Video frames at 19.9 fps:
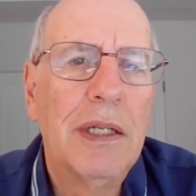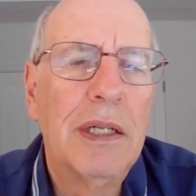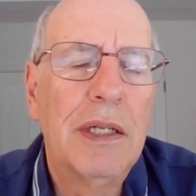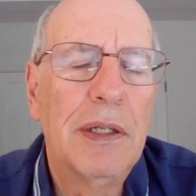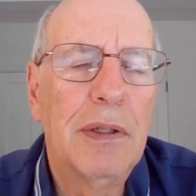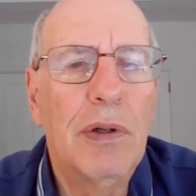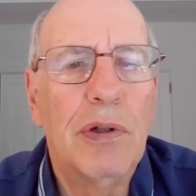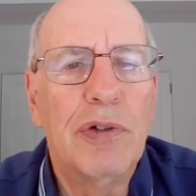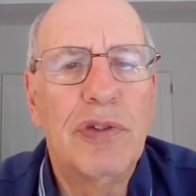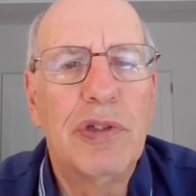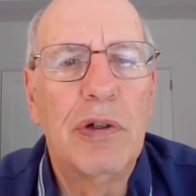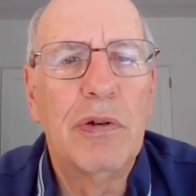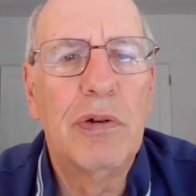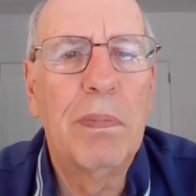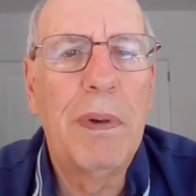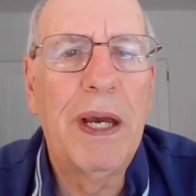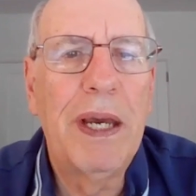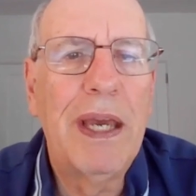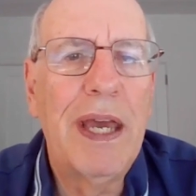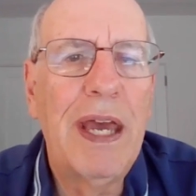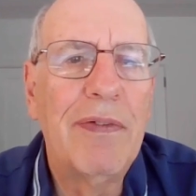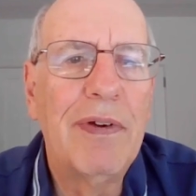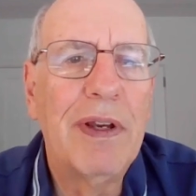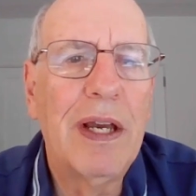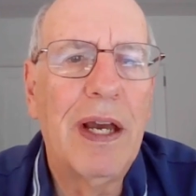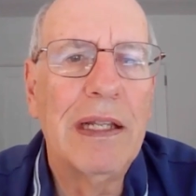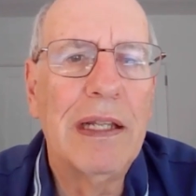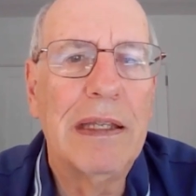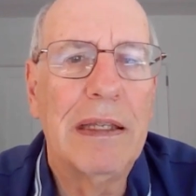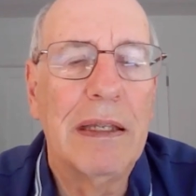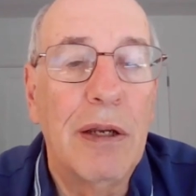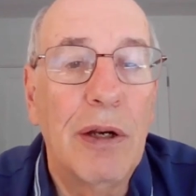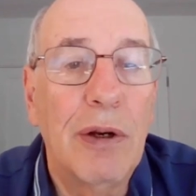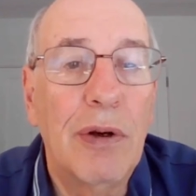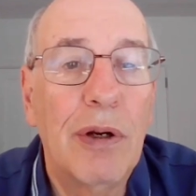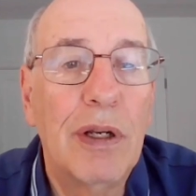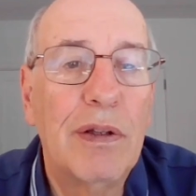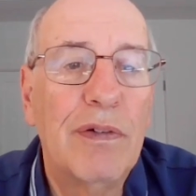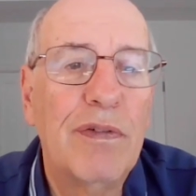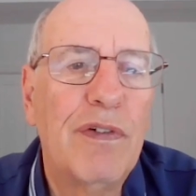And also, by having
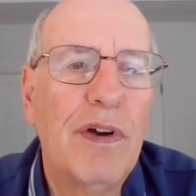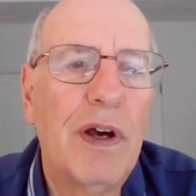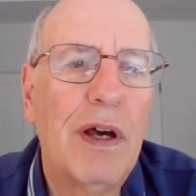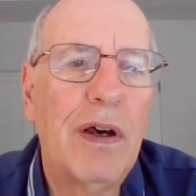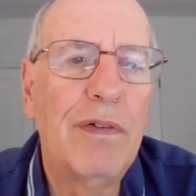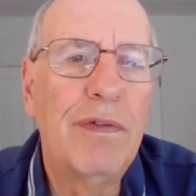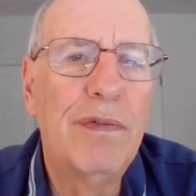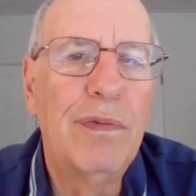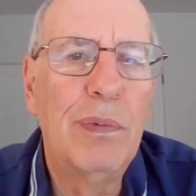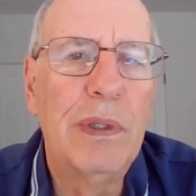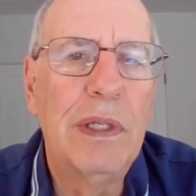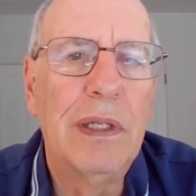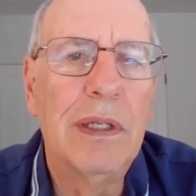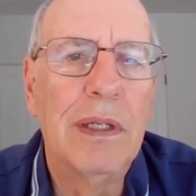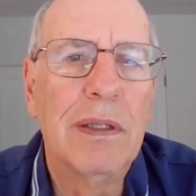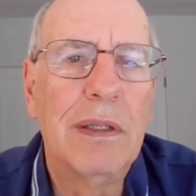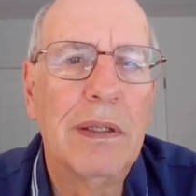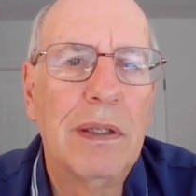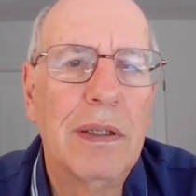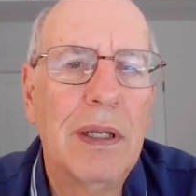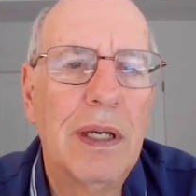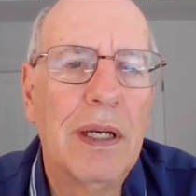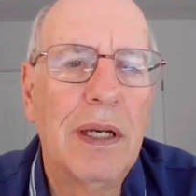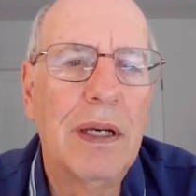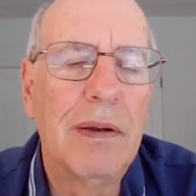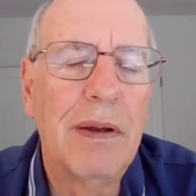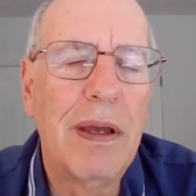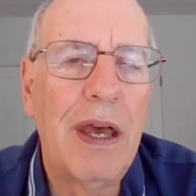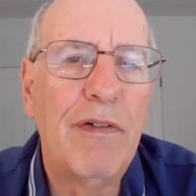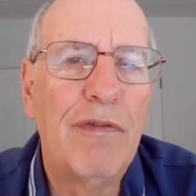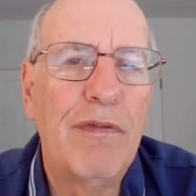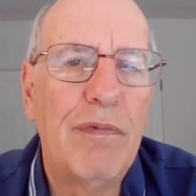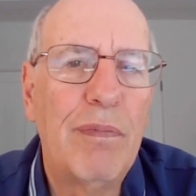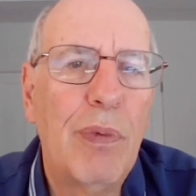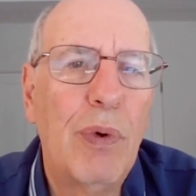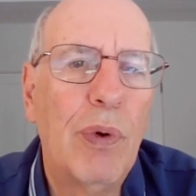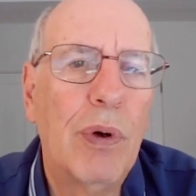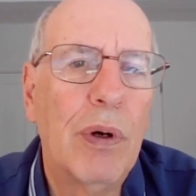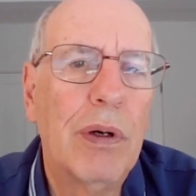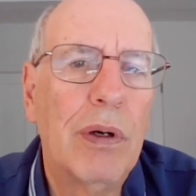iLyra involved, we can have
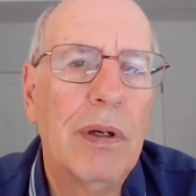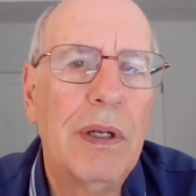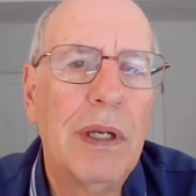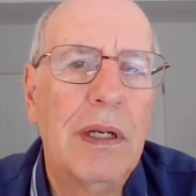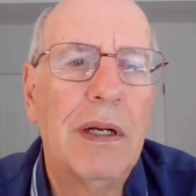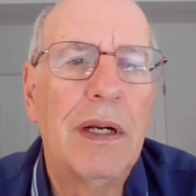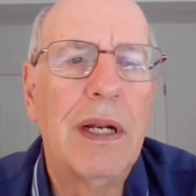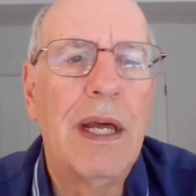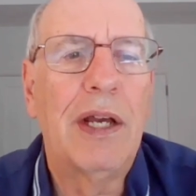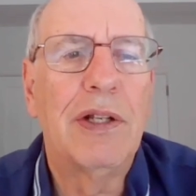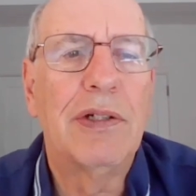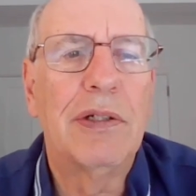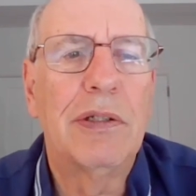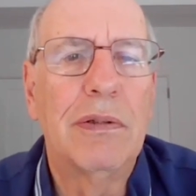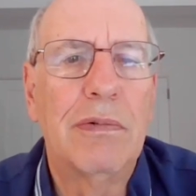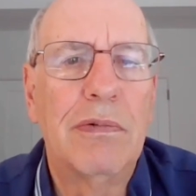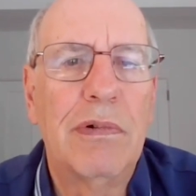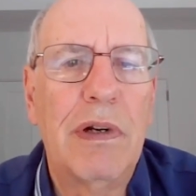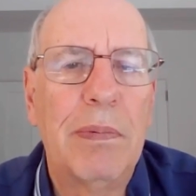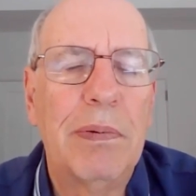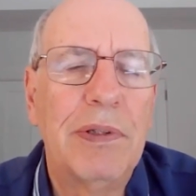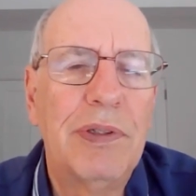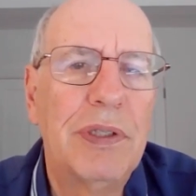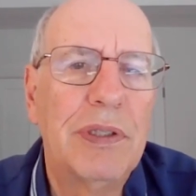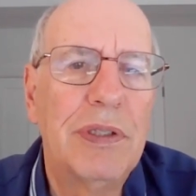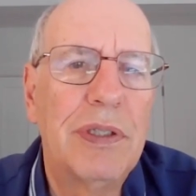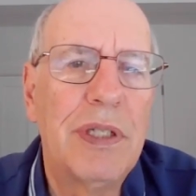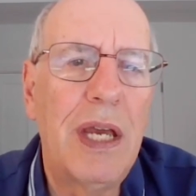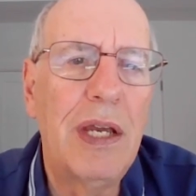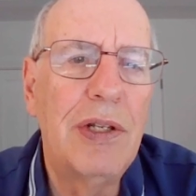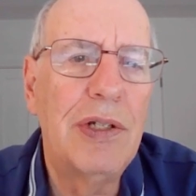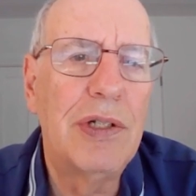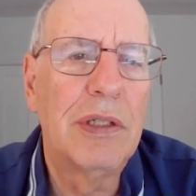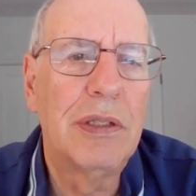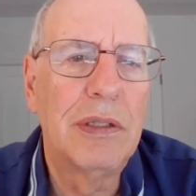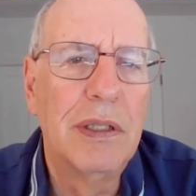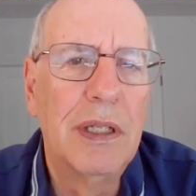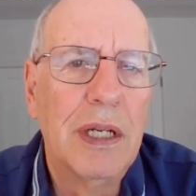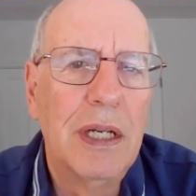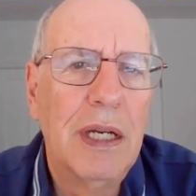more international
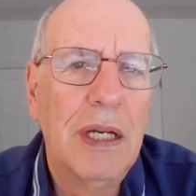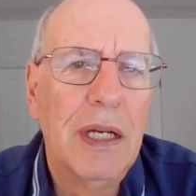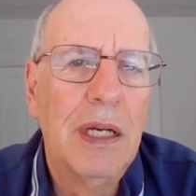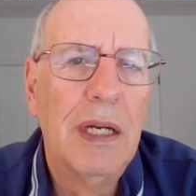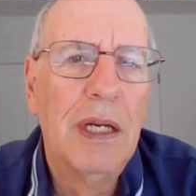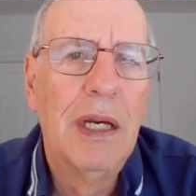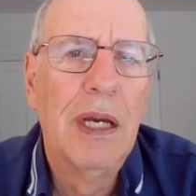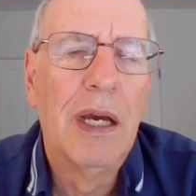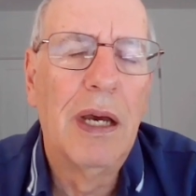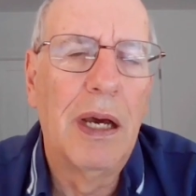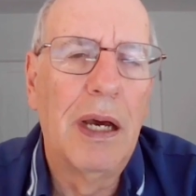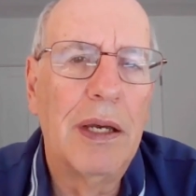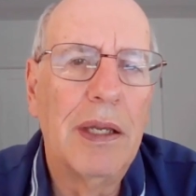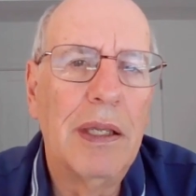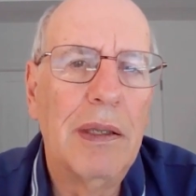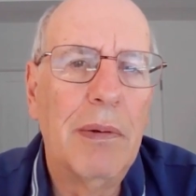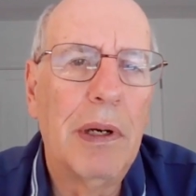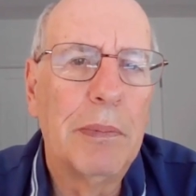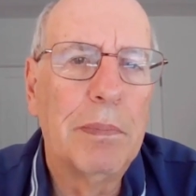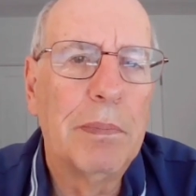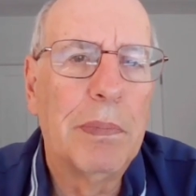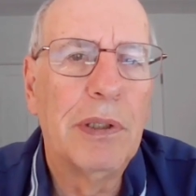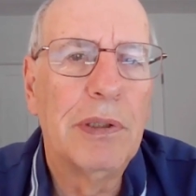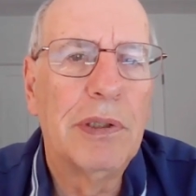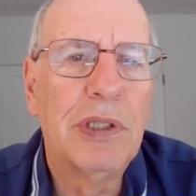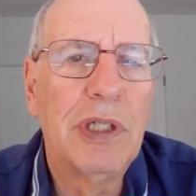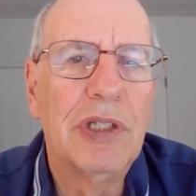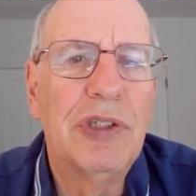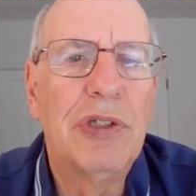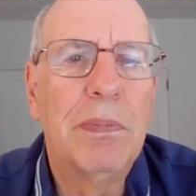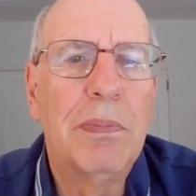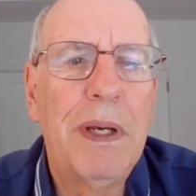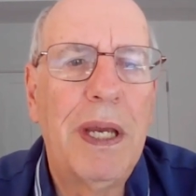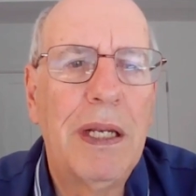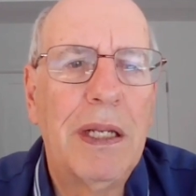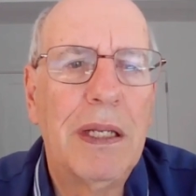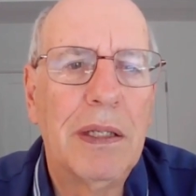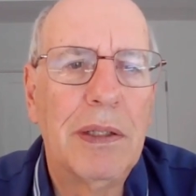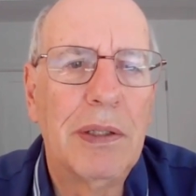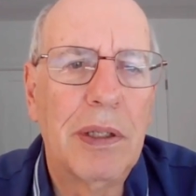representation
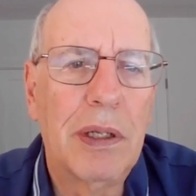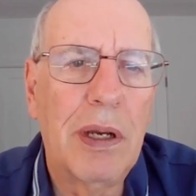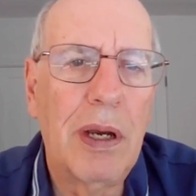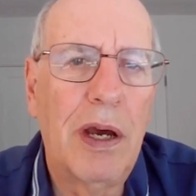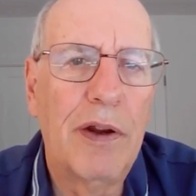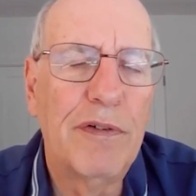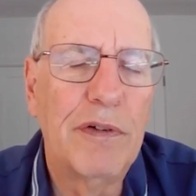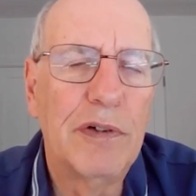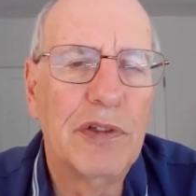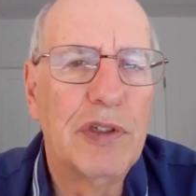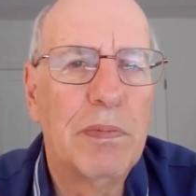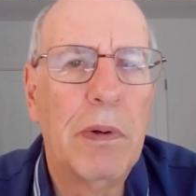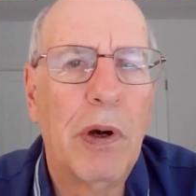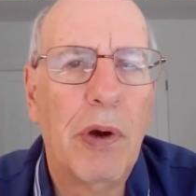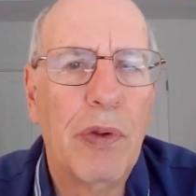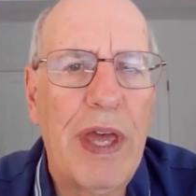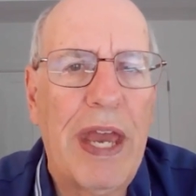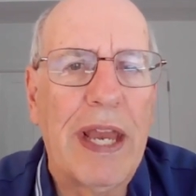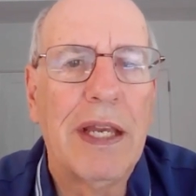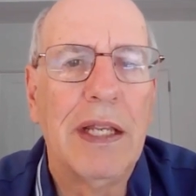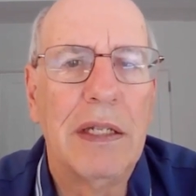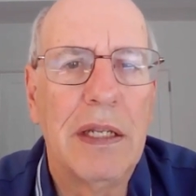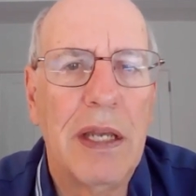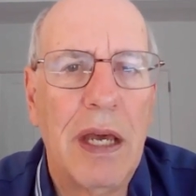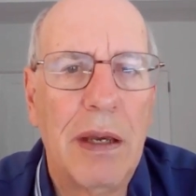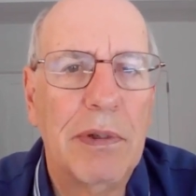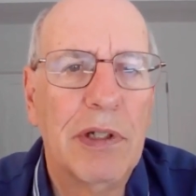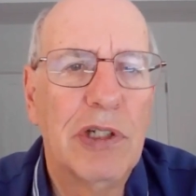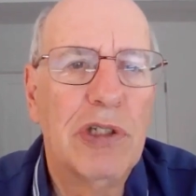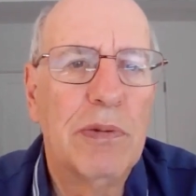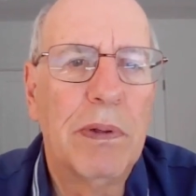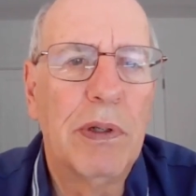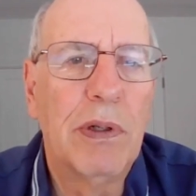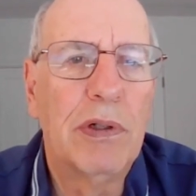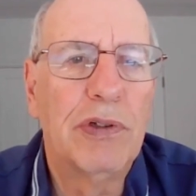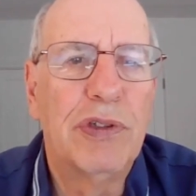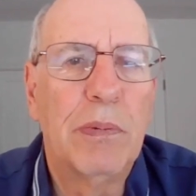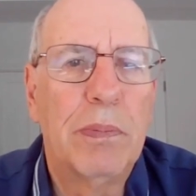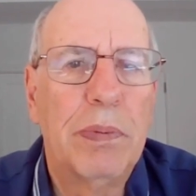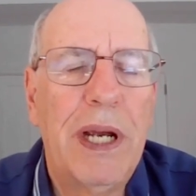participating in the conference, both academics but
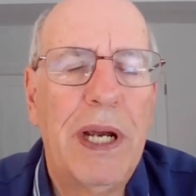also